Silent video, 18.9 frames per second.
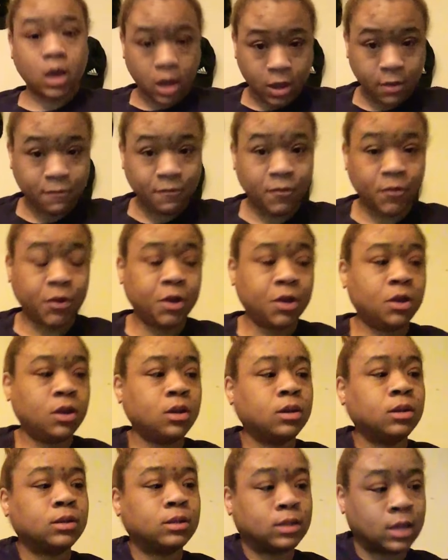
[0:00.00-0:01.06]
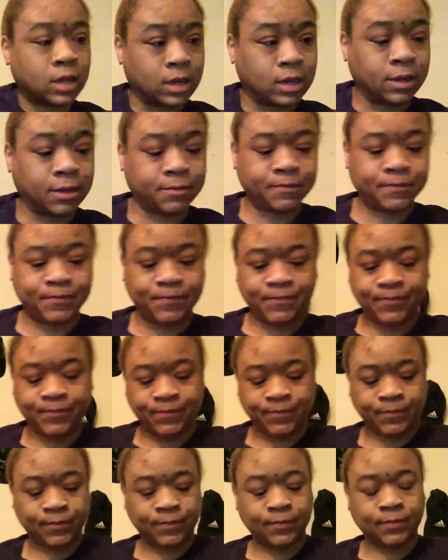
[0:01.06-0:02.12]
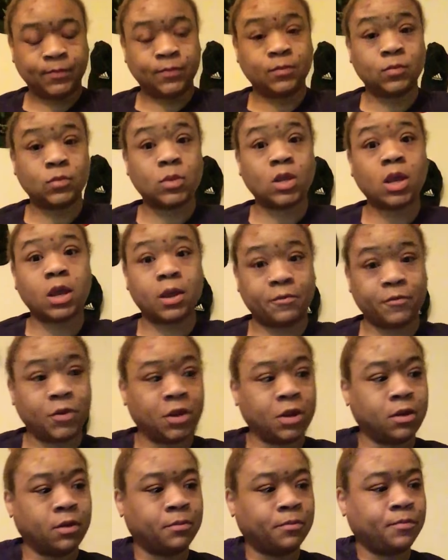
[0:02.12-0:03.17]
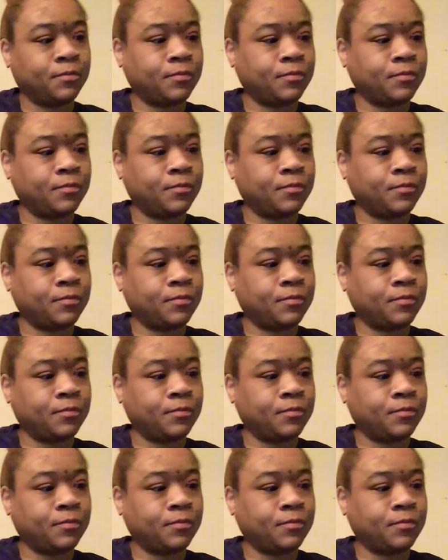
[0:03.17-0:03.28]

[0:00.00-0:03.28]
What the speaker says: Every time. Every time.